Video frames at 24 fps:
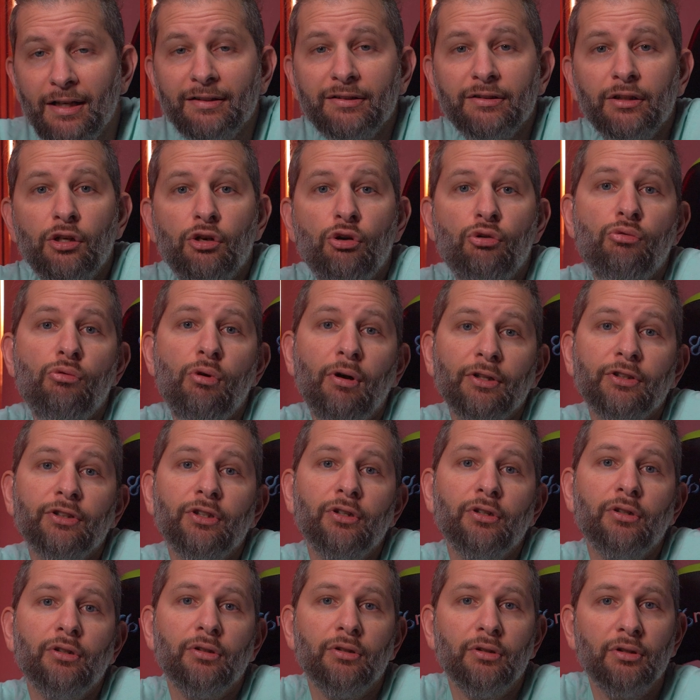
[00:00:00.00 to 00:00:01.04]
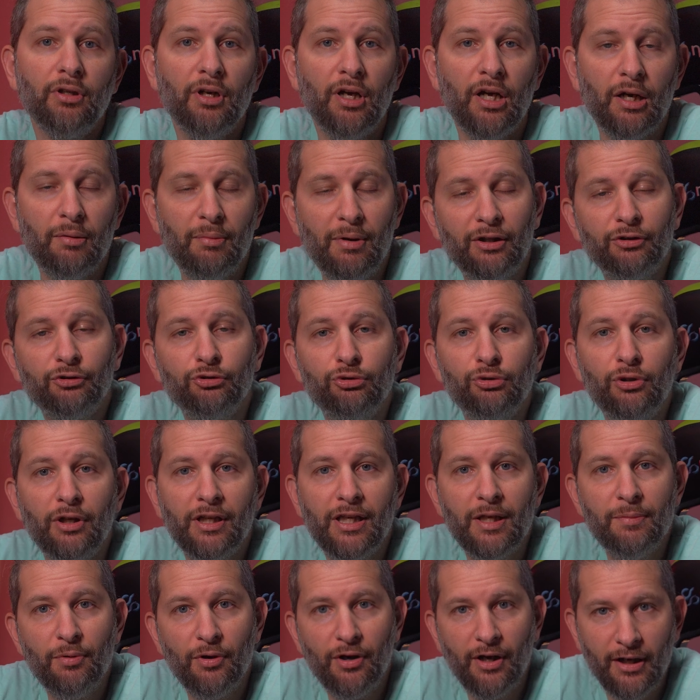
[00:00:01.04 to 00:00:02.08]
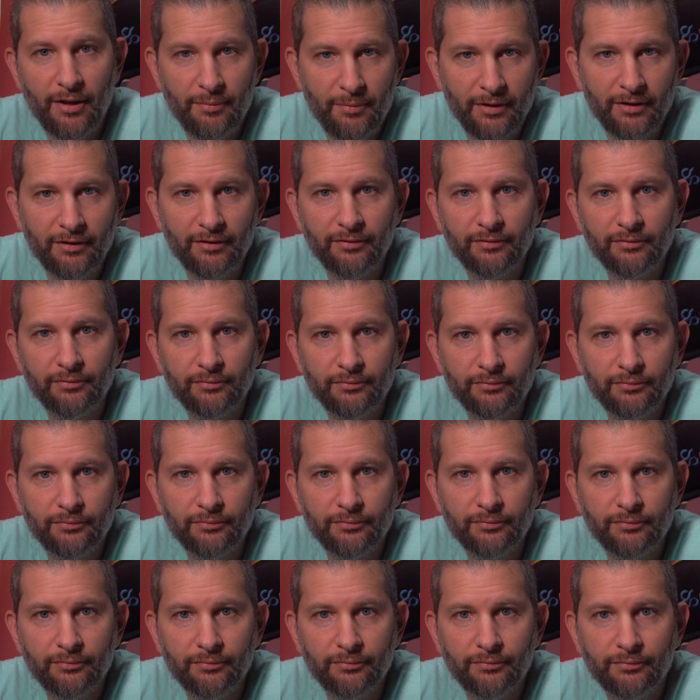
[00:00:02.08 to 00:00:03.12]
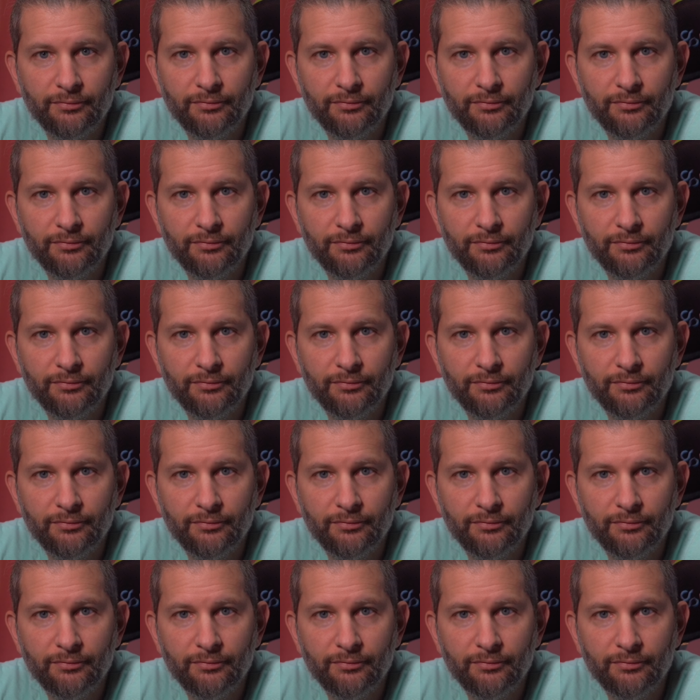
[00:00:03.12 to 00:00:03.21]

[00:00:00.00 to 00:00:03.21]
paying for it when you build your gaming PC. If data